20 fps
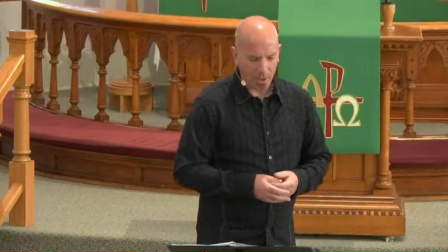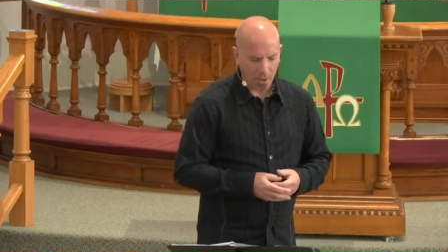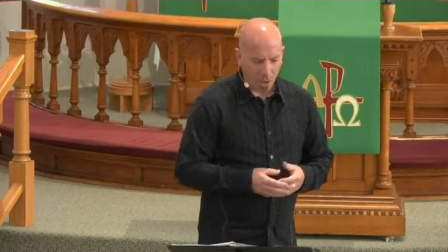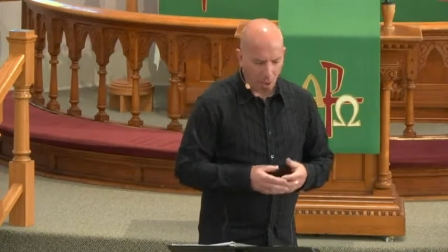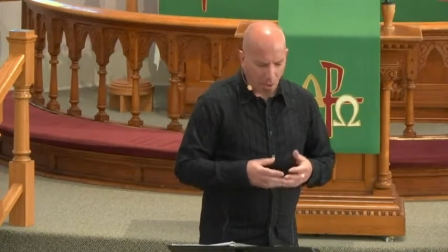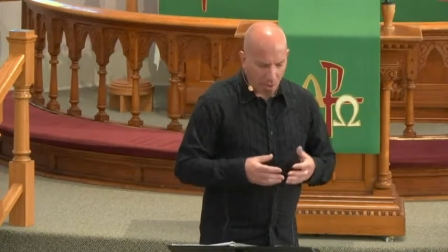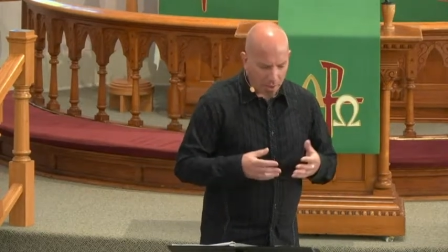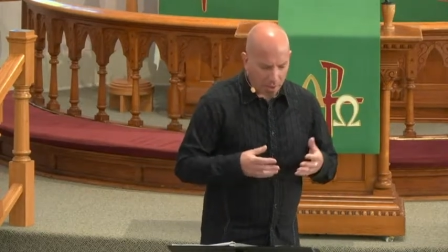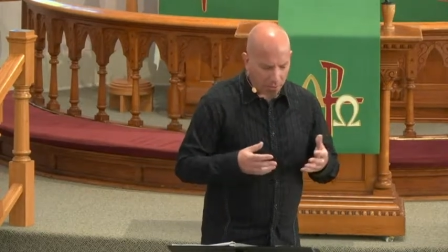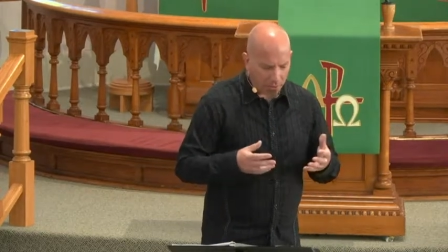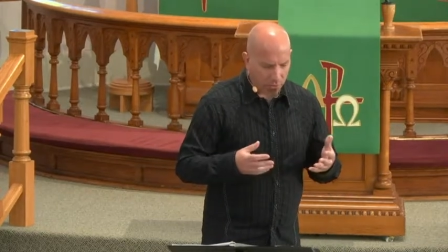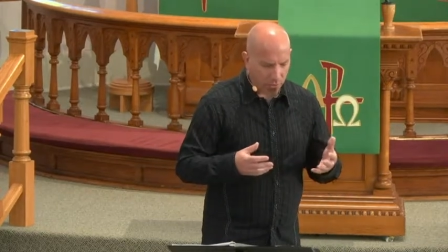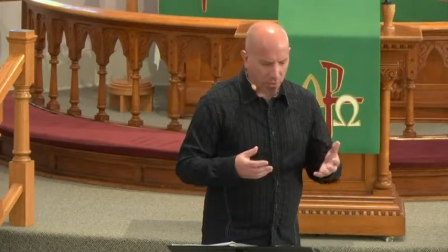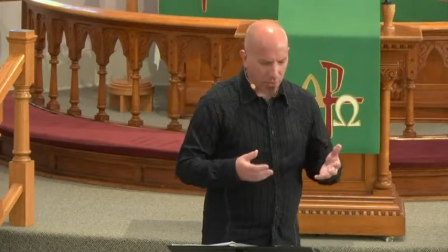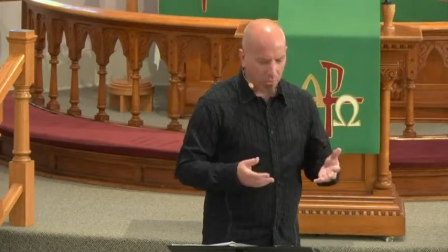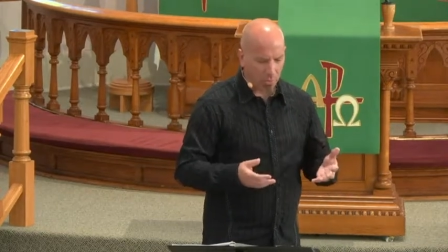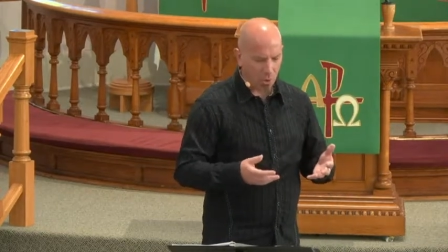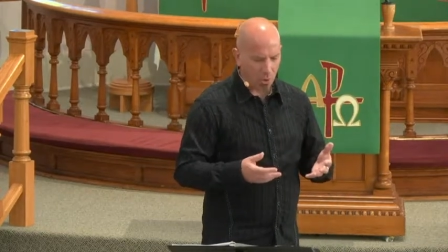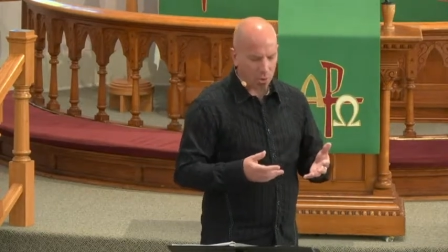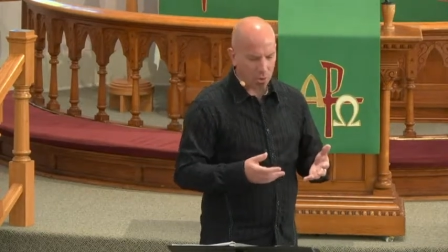Going through
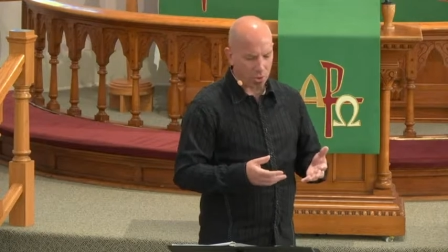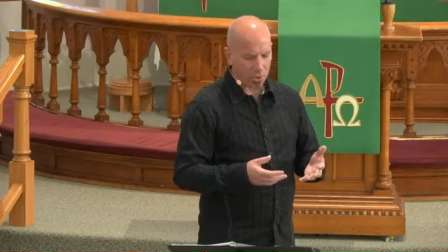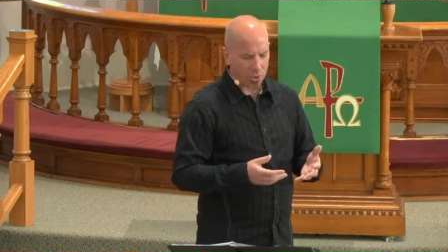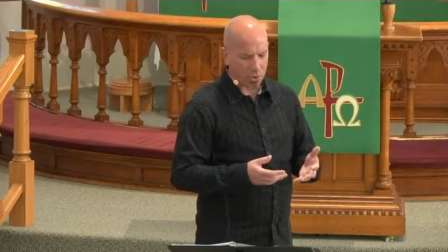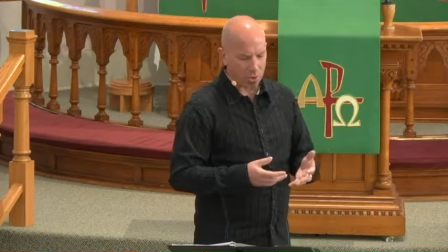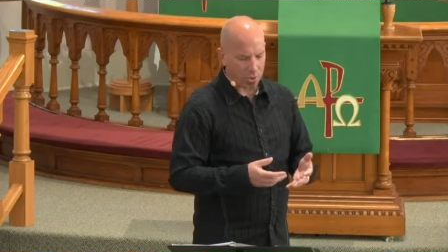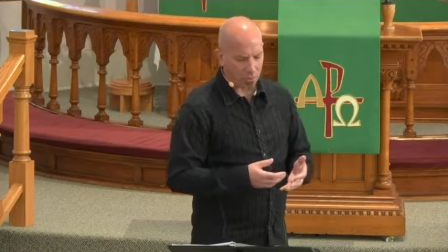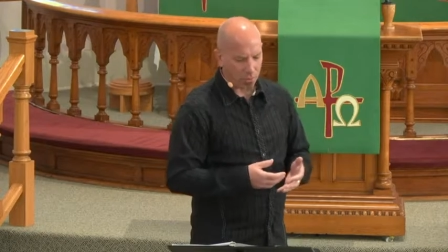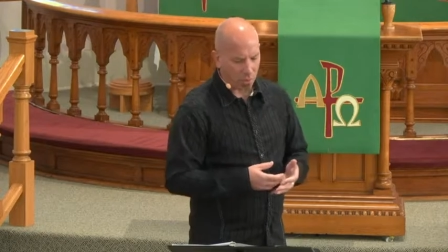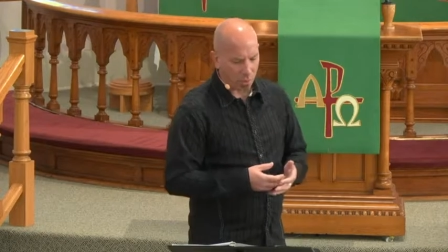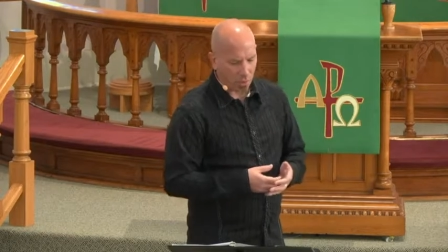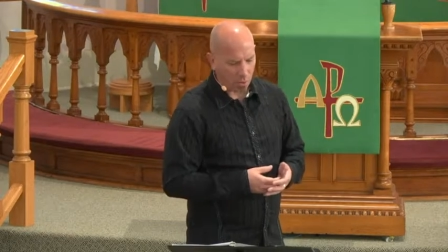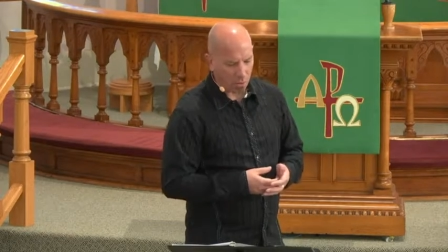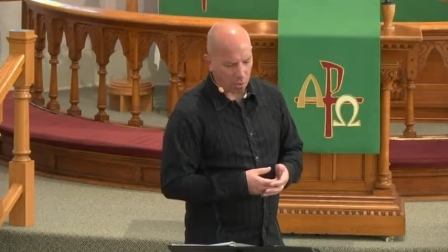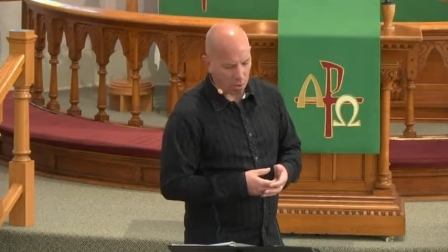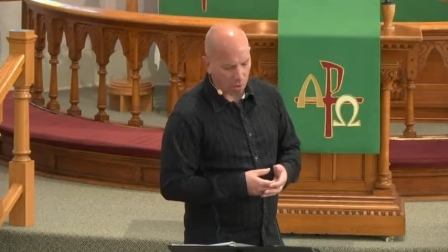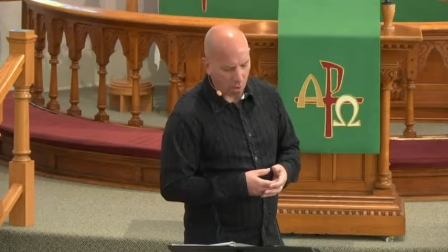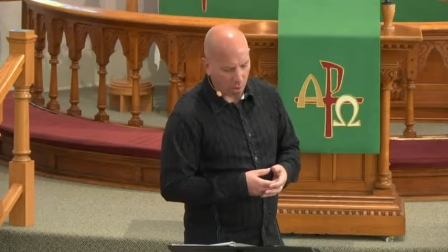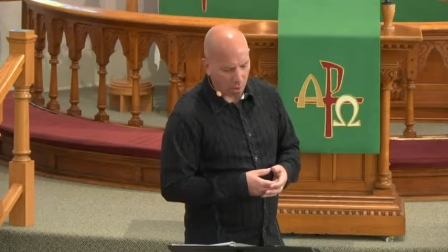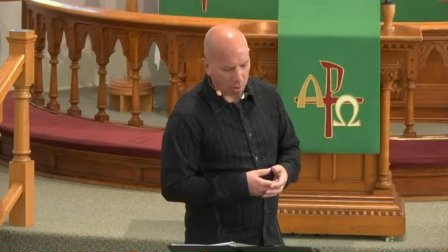the motions of what
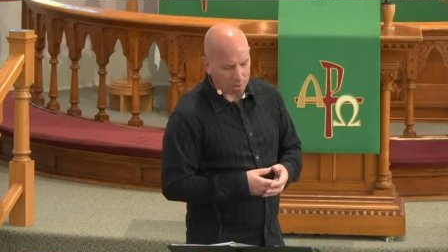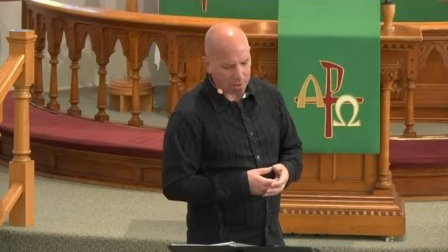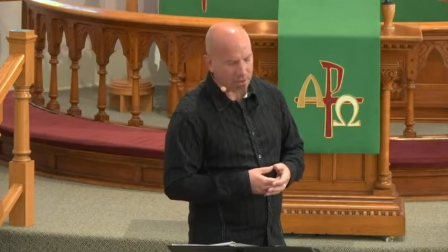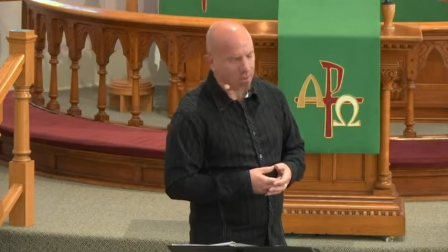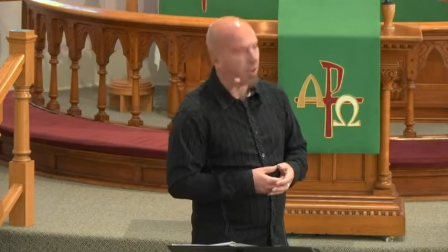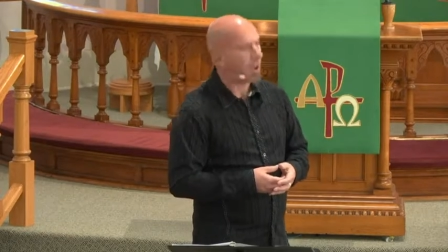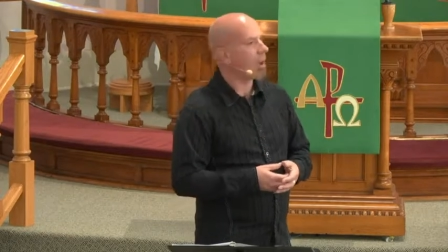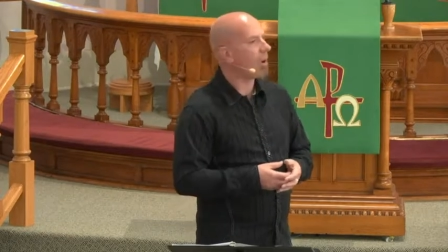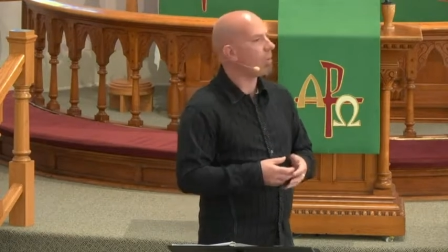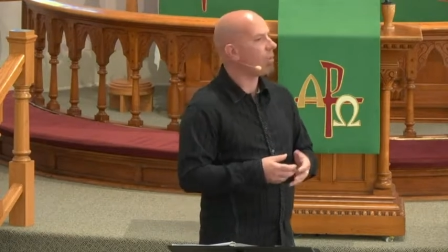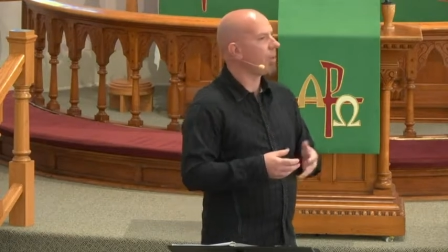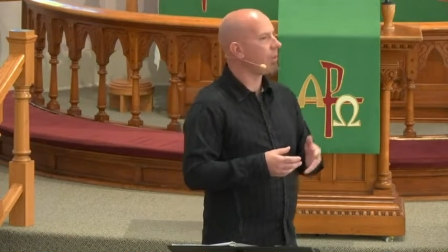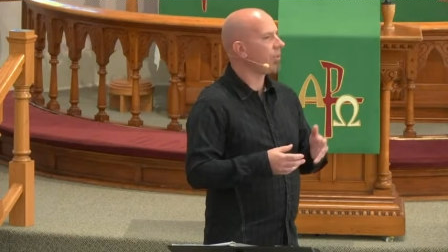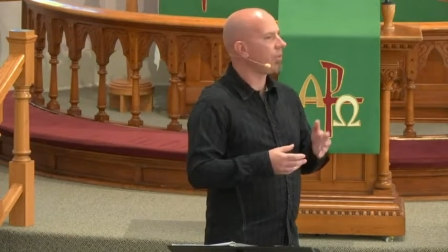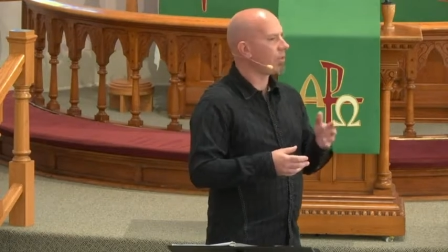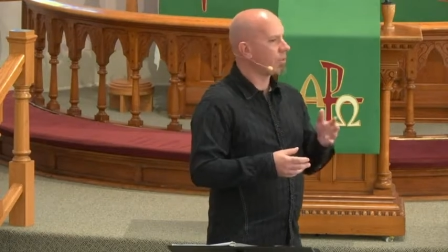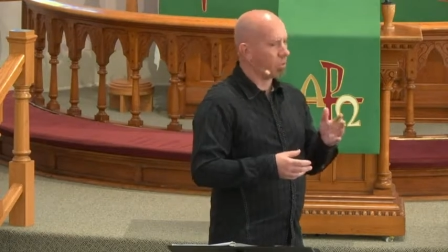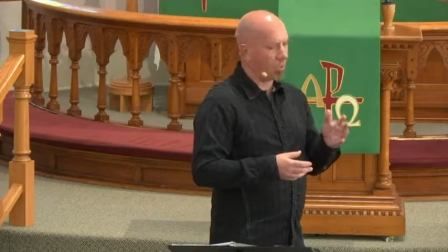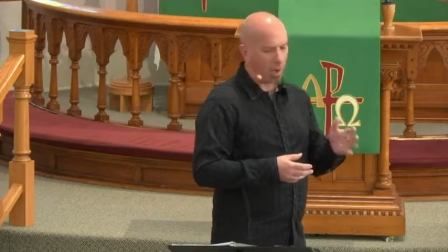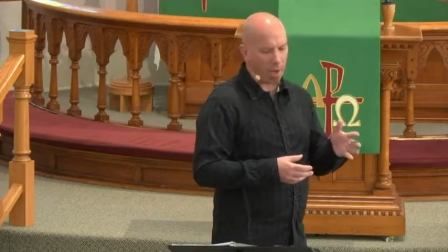you once thought
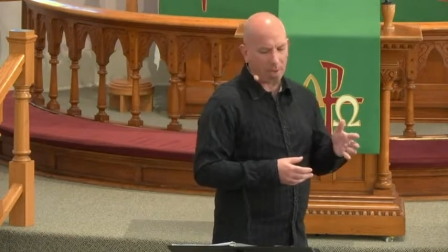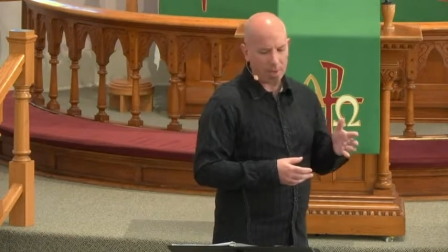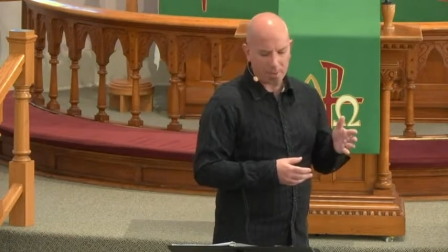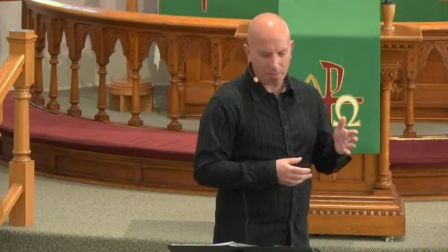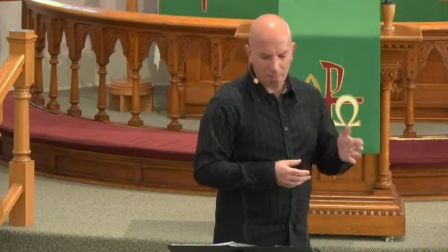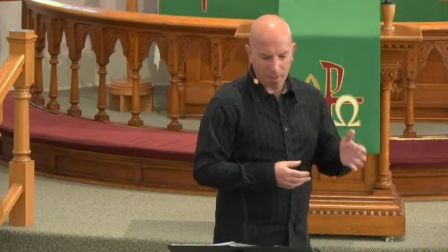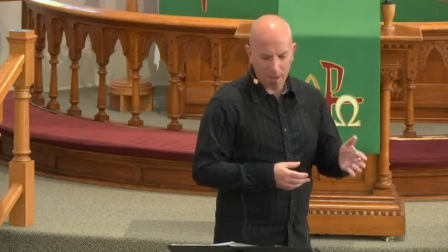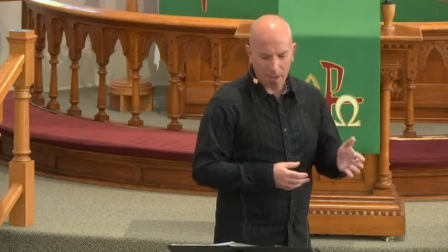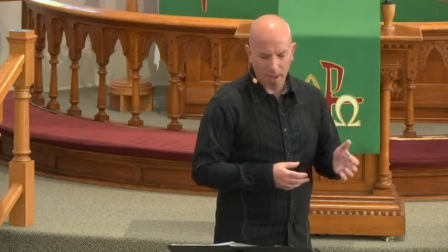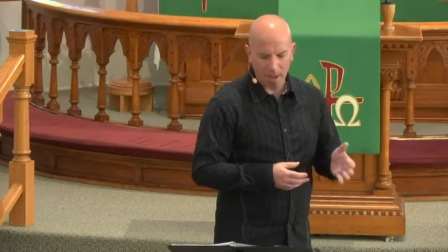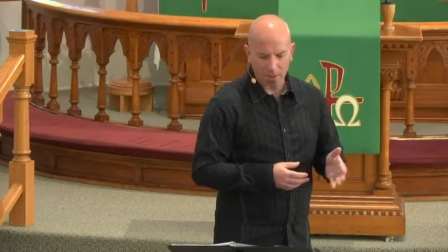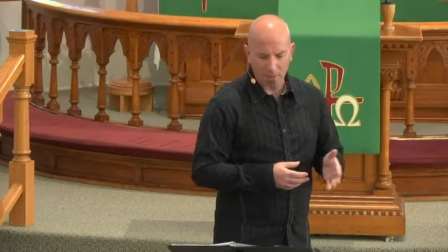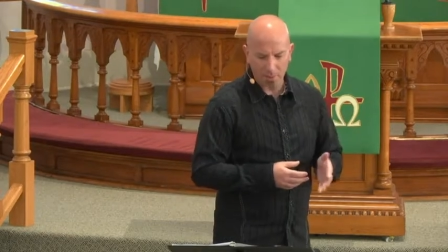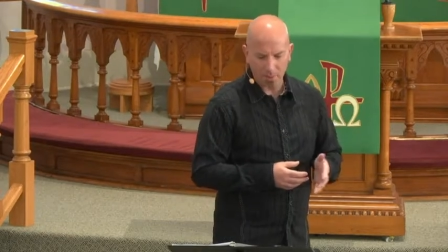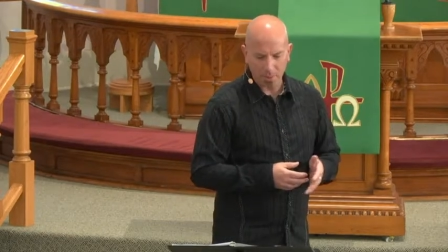was the right path,